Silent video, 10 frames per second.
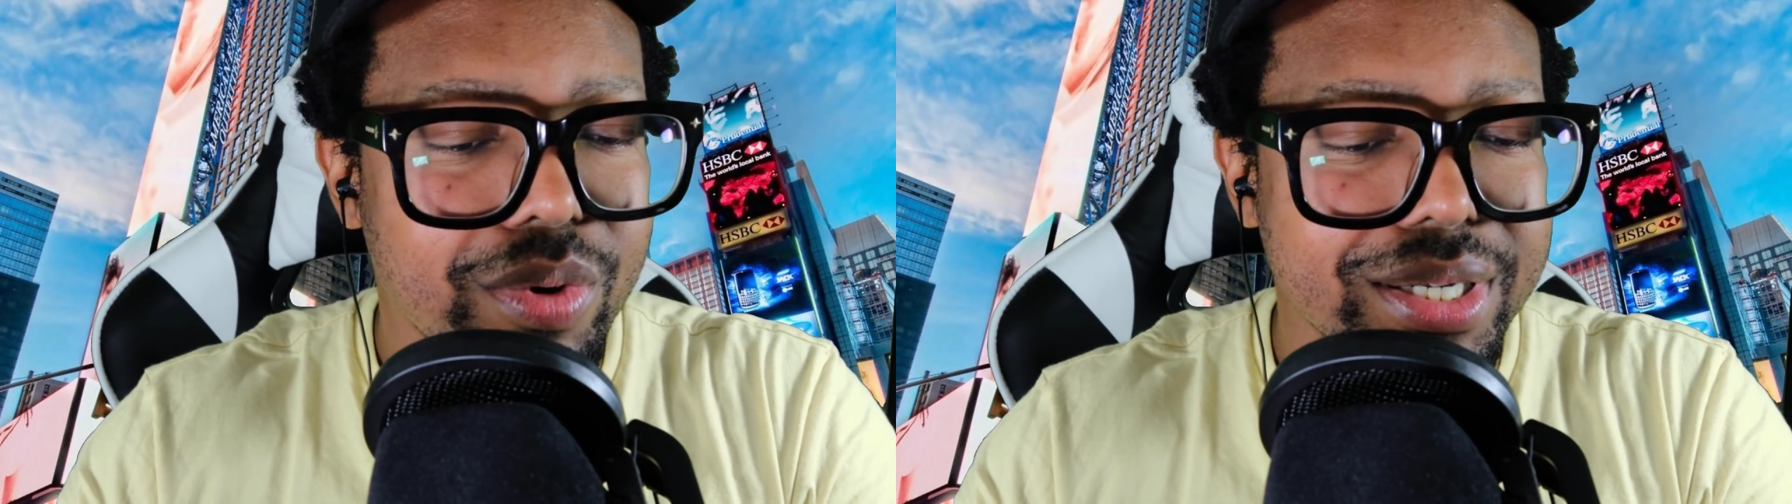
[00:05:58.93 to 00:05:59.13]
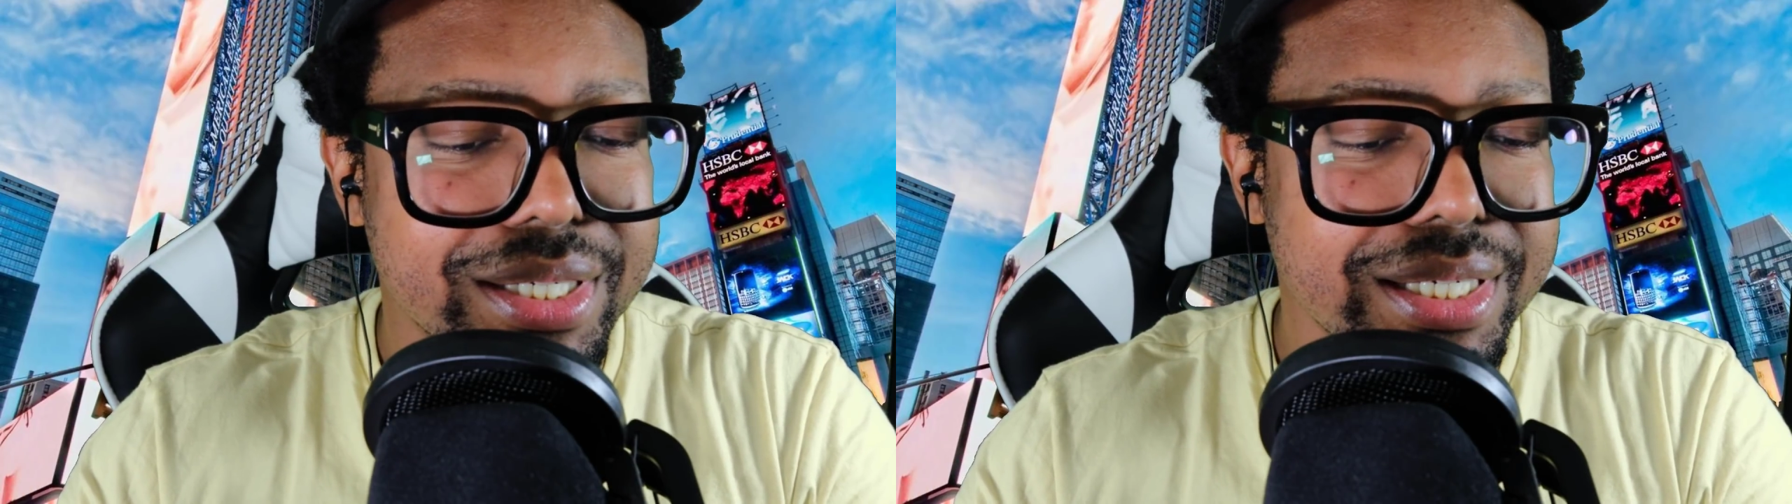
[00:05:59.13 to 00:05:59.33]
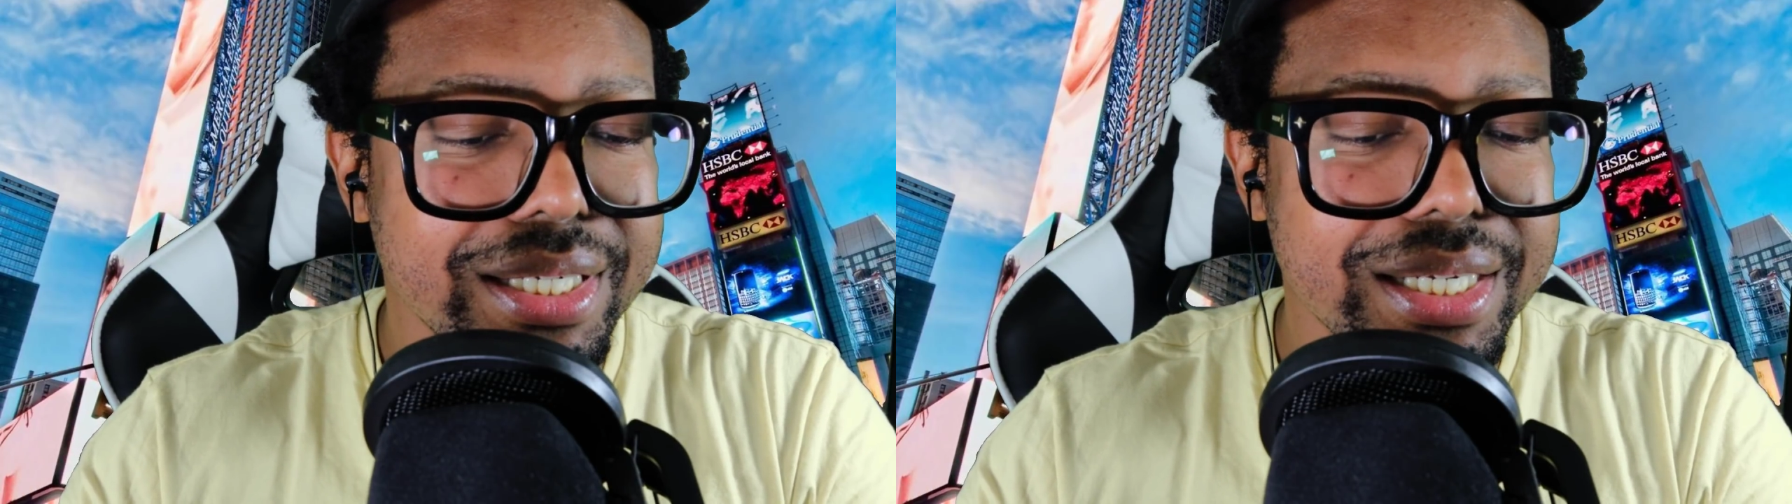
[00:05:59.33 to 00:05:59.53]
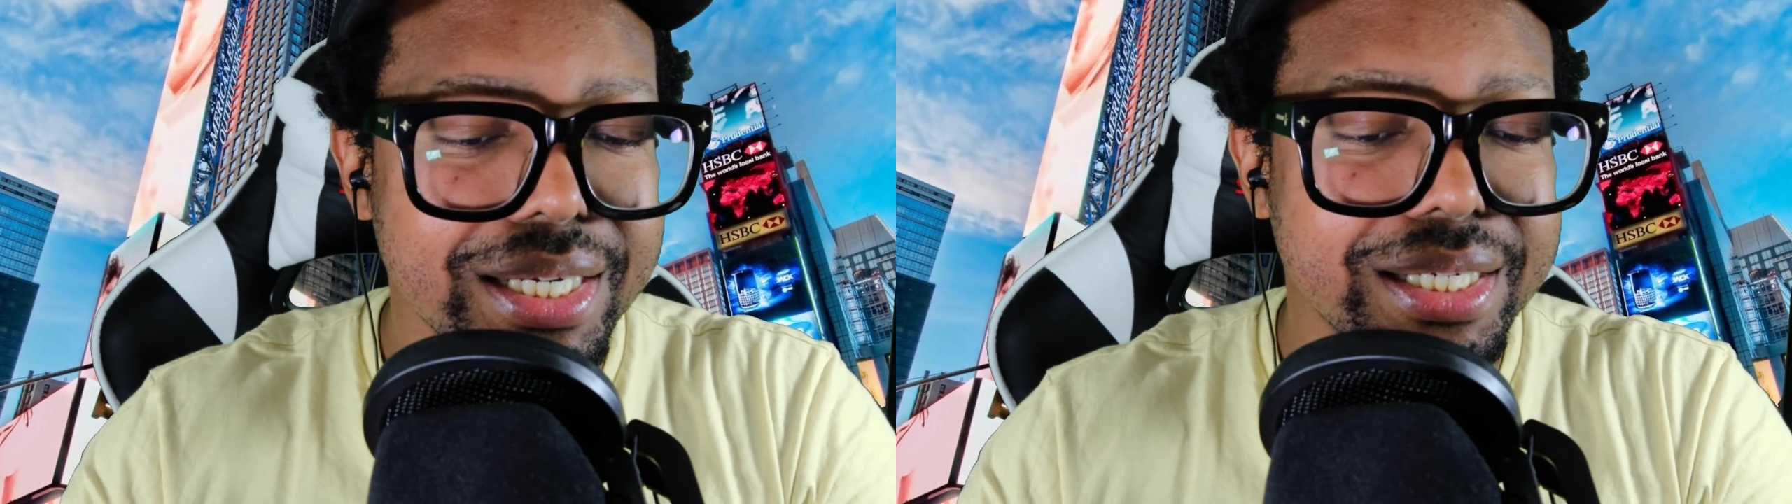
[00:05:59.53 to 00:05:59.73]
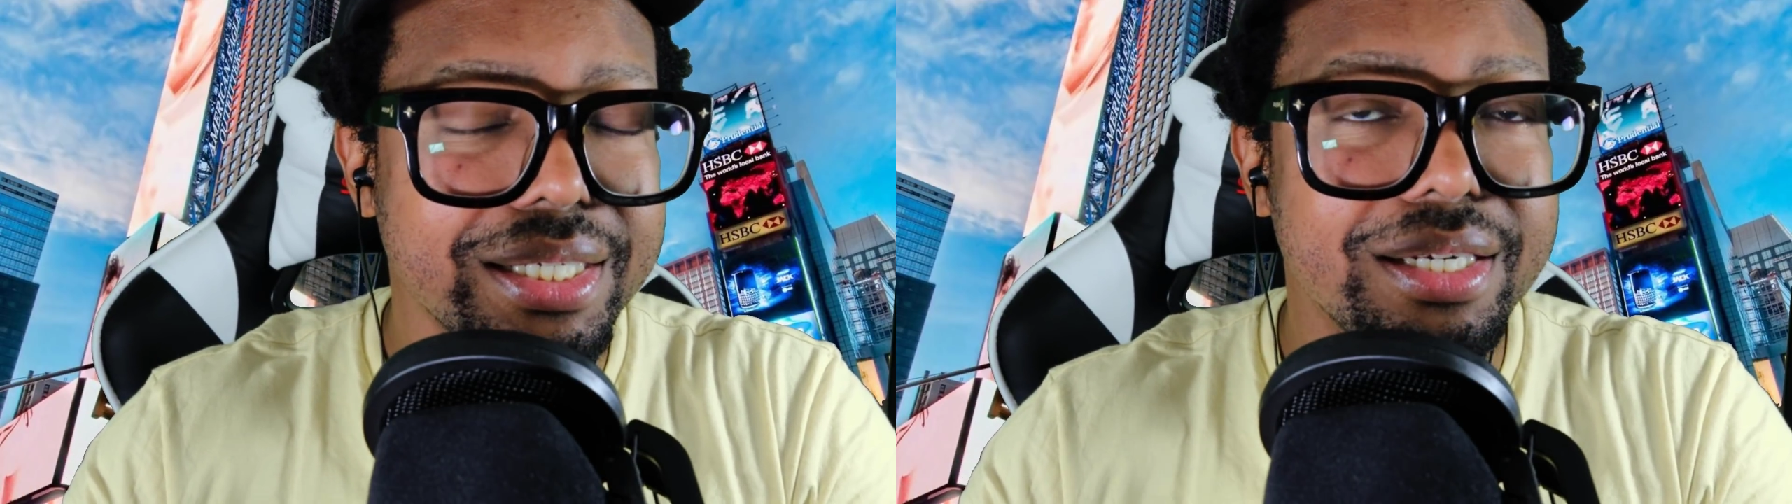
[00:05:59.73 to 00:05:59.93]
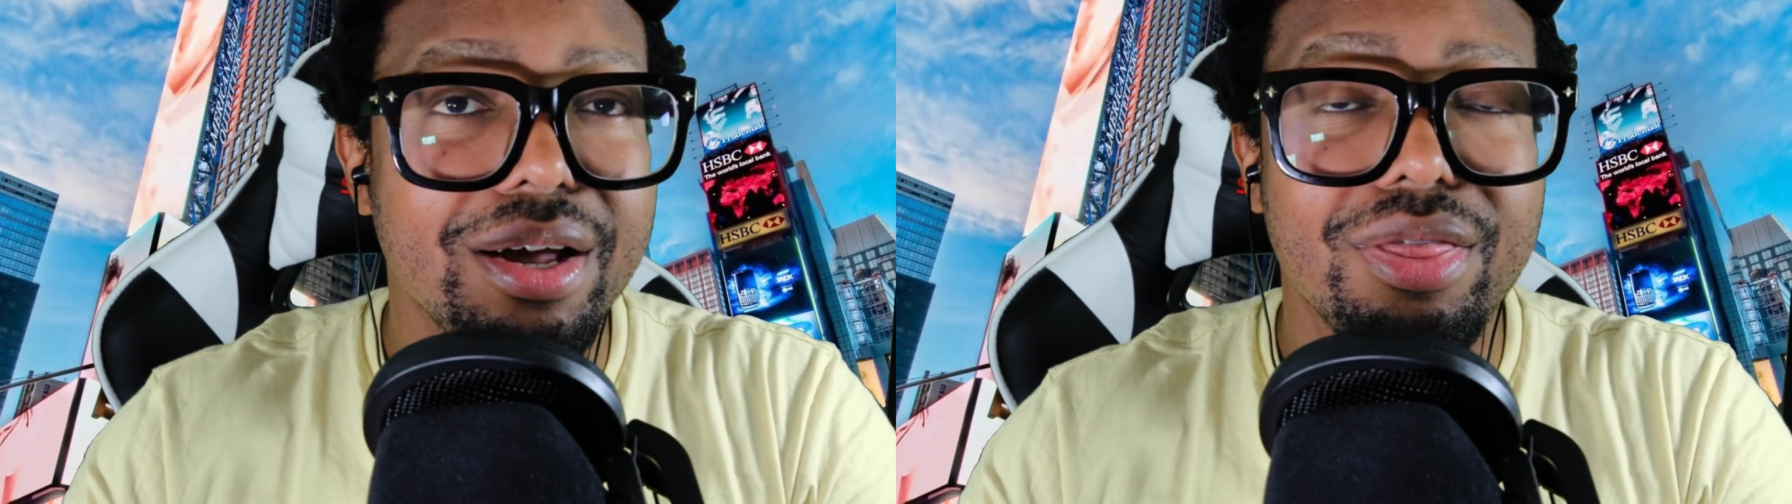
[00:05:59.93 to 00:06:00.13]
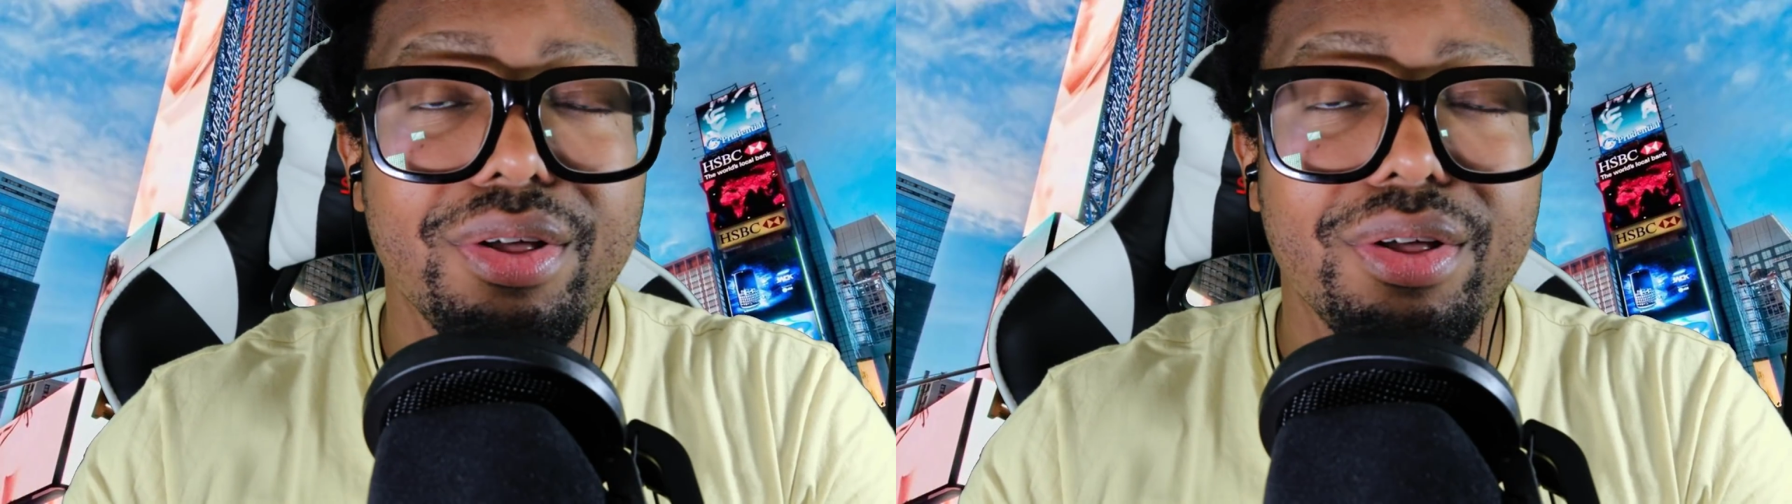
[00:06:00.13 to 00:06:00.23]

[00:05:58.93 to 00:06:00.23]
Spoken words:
what she needed